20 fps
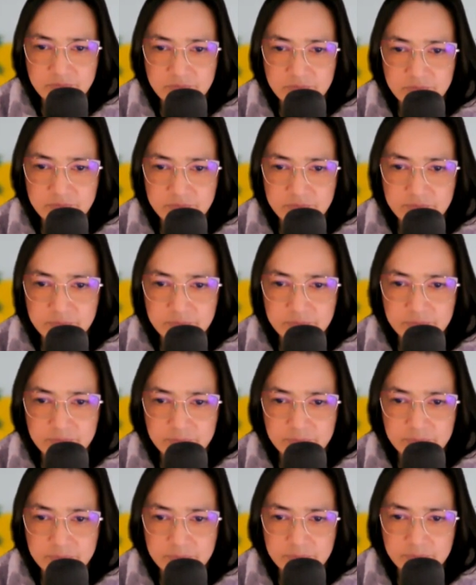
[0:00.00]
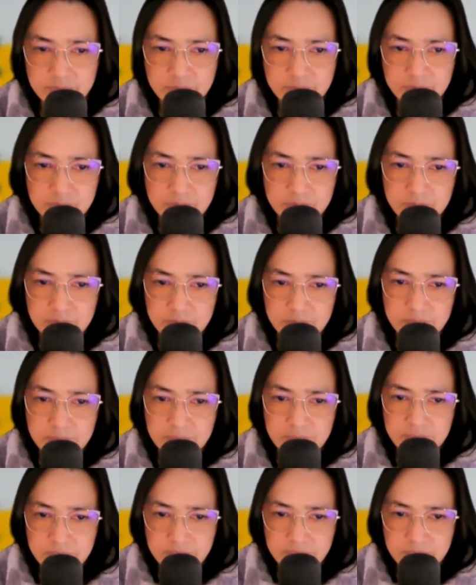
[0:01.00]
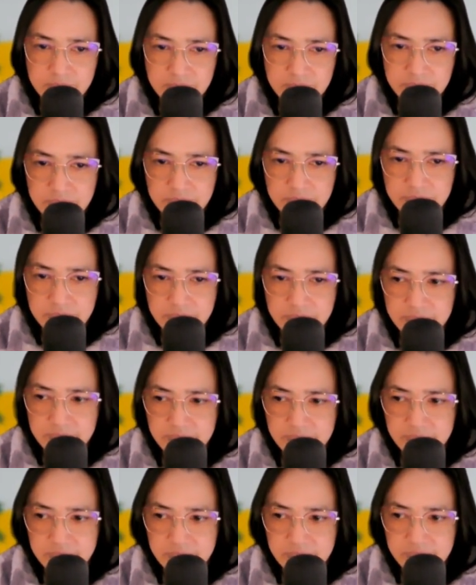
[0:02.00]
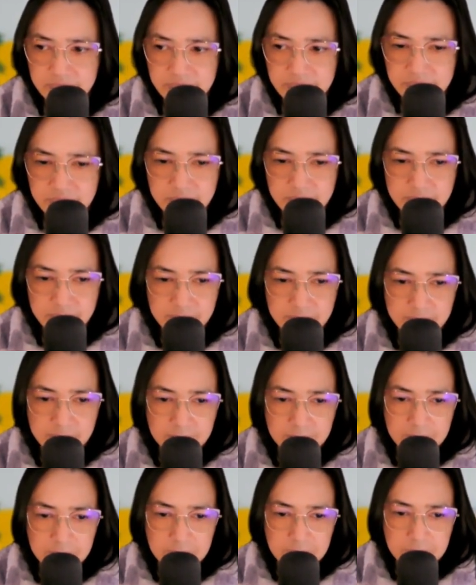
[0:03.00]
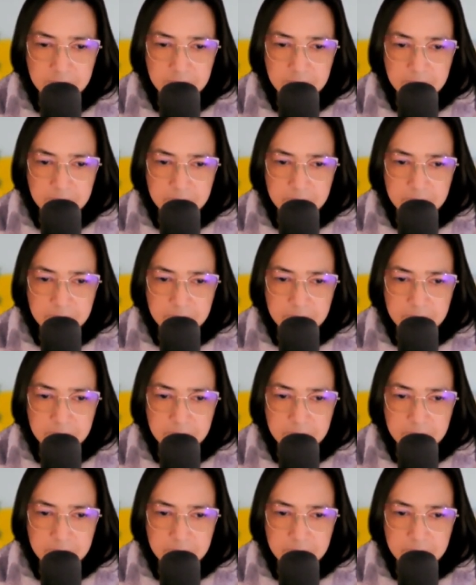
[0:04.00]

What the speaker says: (silent)